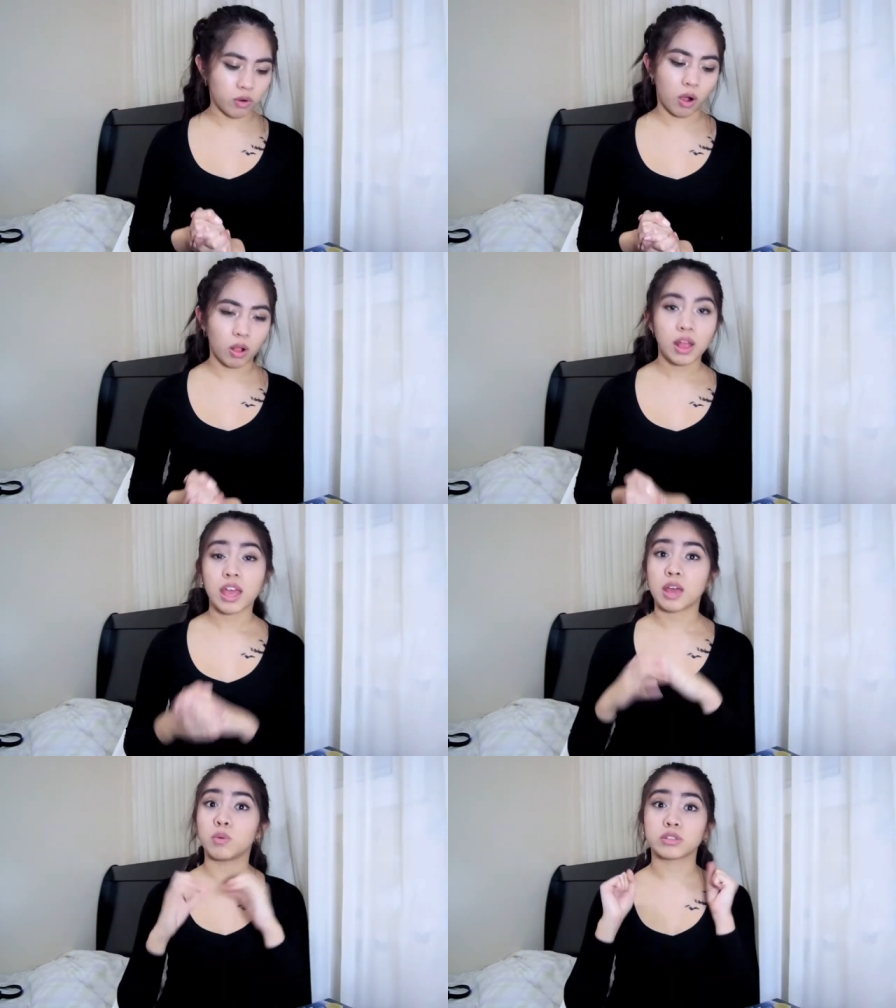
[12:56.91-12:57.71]
Overall,
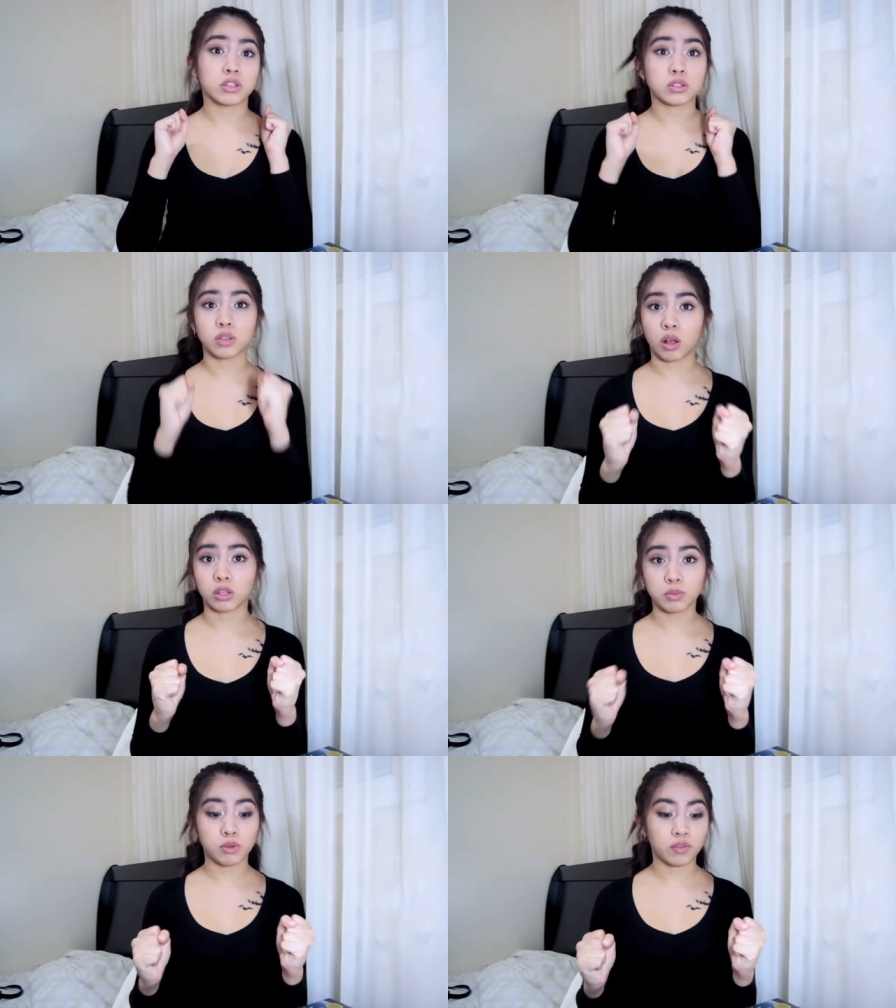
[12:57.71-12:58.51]
it was a
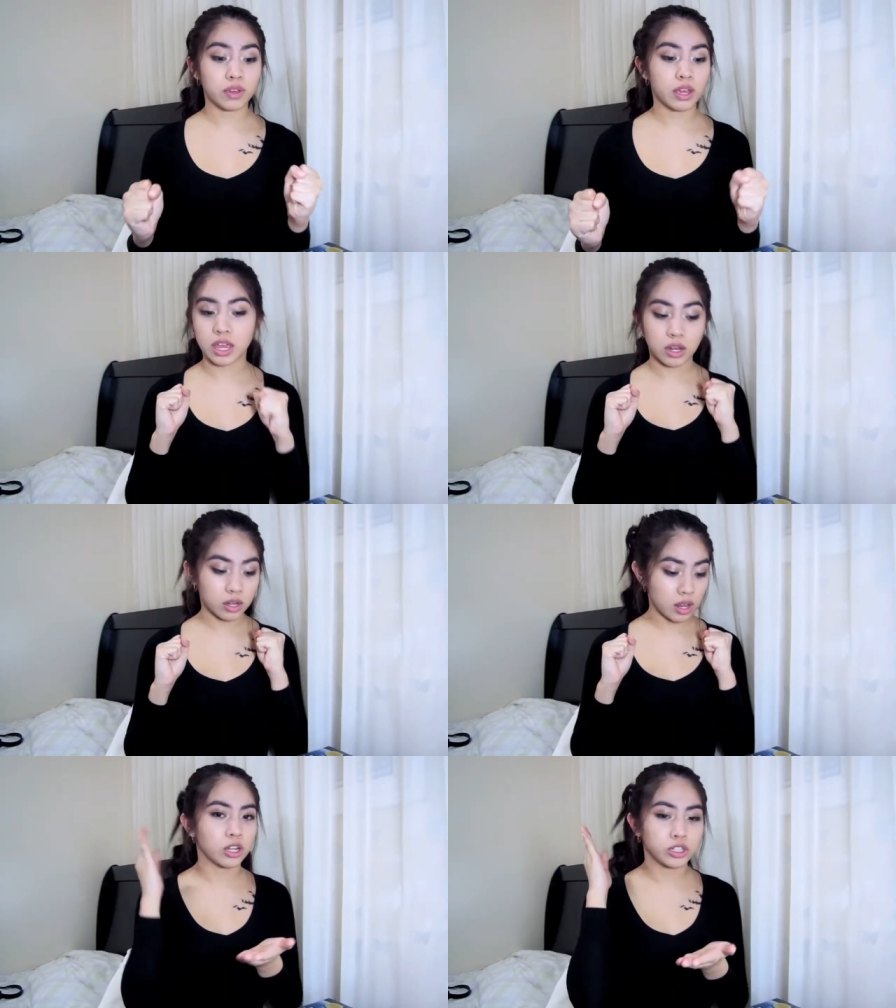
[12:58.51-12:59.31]
solid movie. It
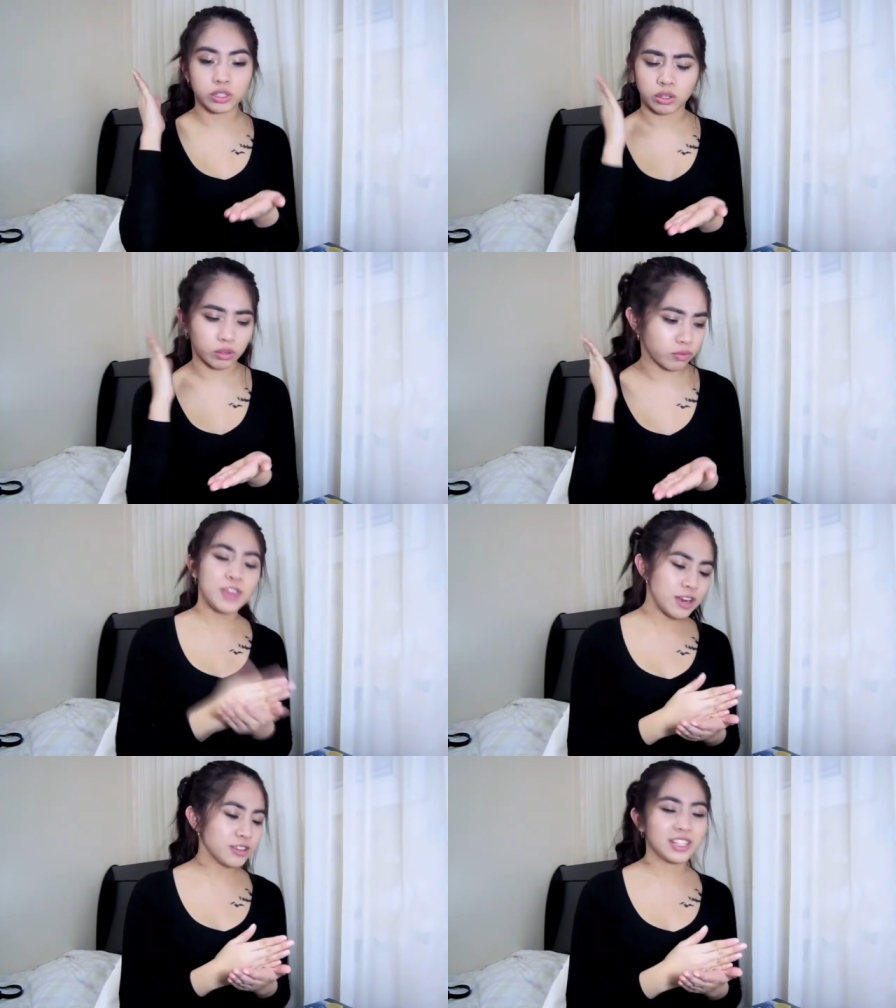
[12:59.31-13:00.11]
touched on the
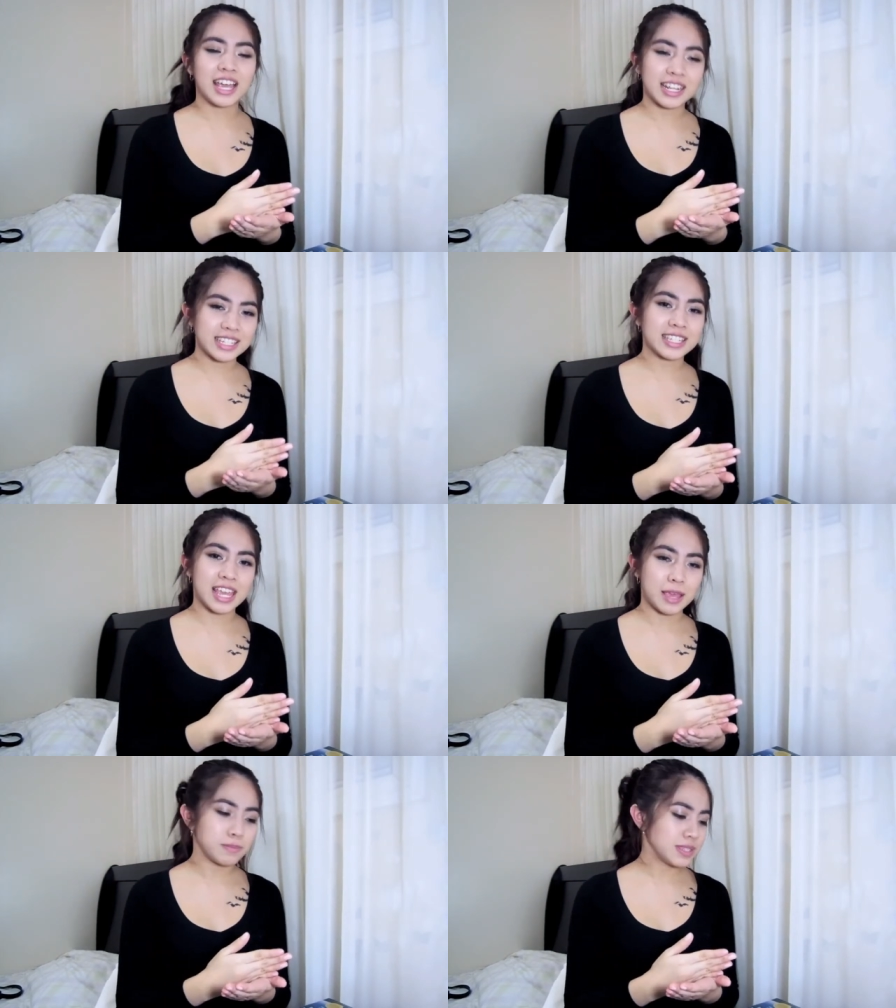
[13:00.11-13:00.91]
fear
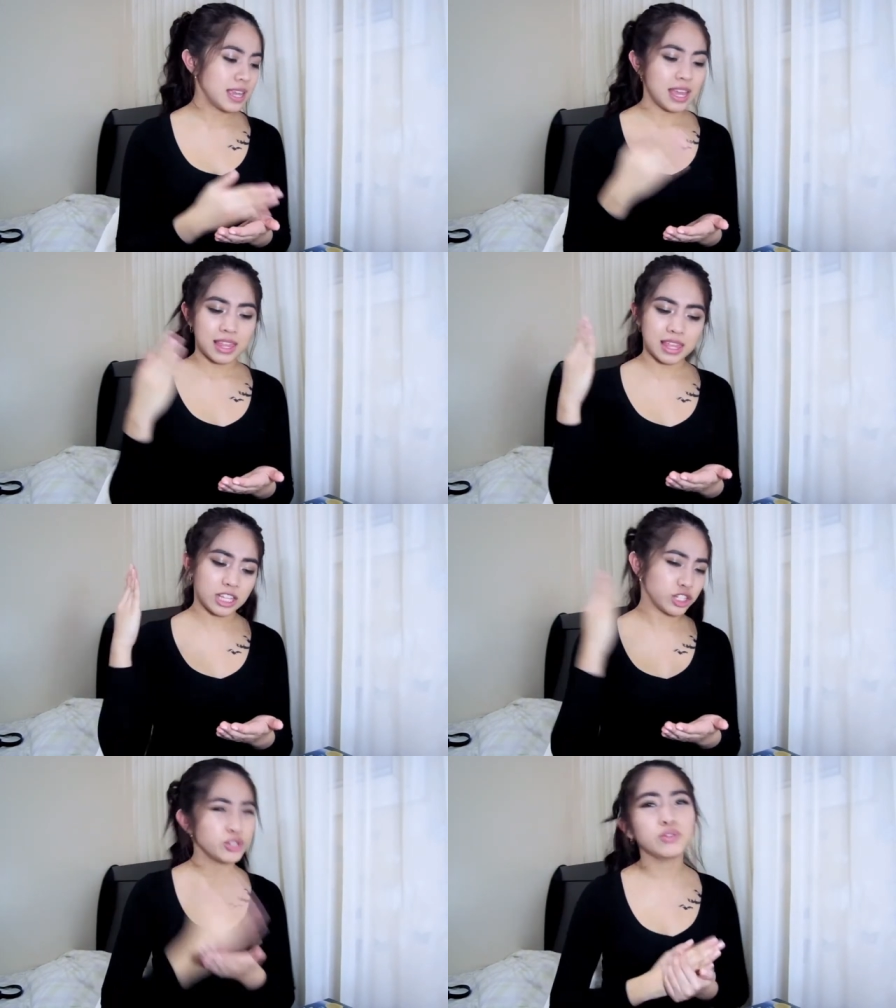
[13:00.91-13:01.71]
landscapes,
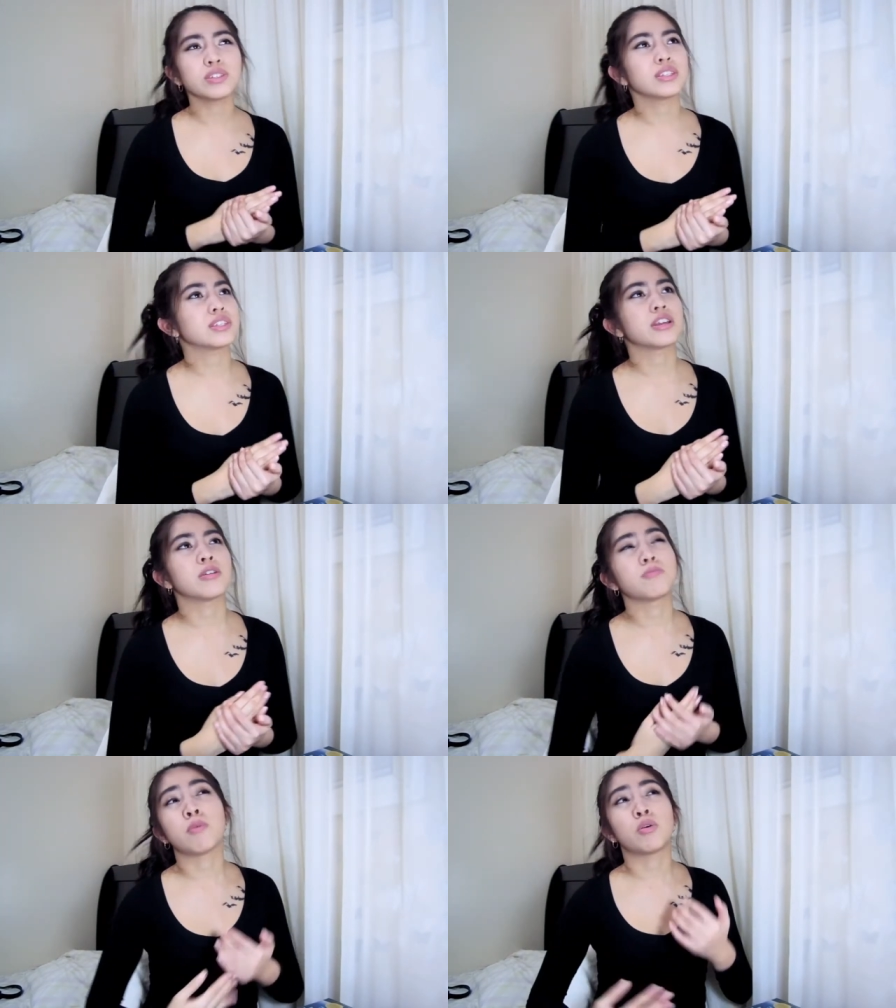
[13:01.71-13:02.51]
the choosing
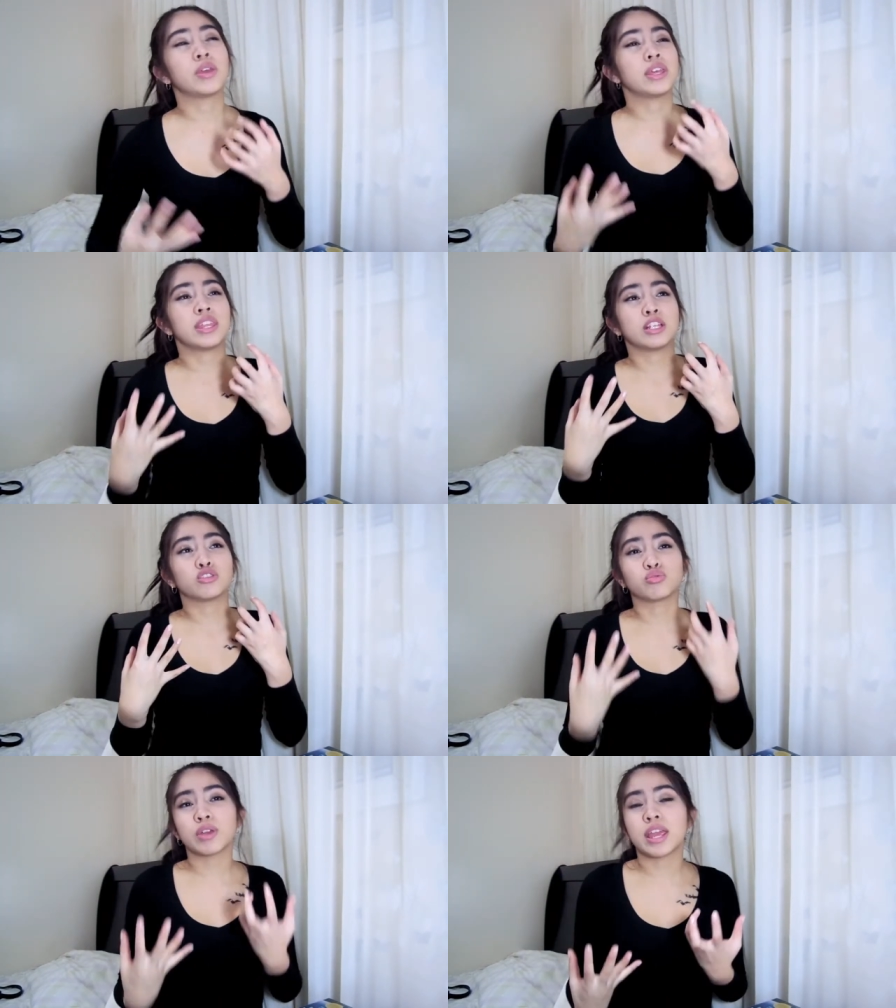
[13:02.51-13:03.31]
ceremony, the
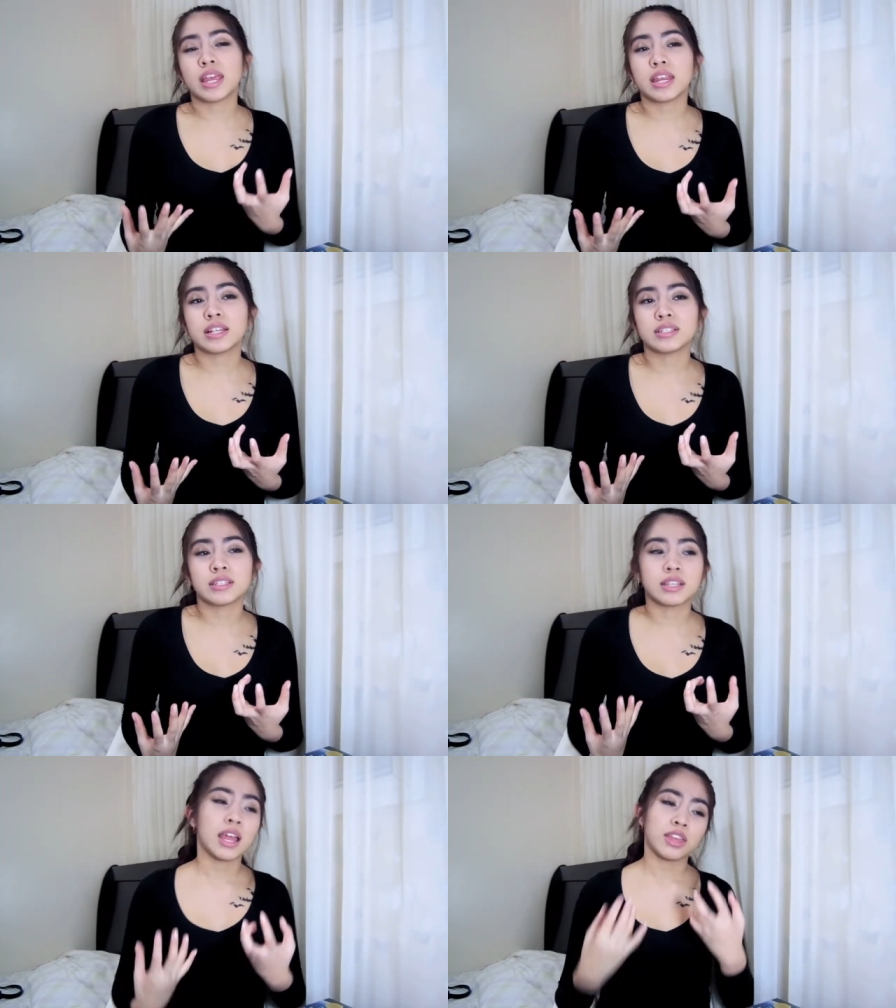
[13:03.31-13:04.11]
training,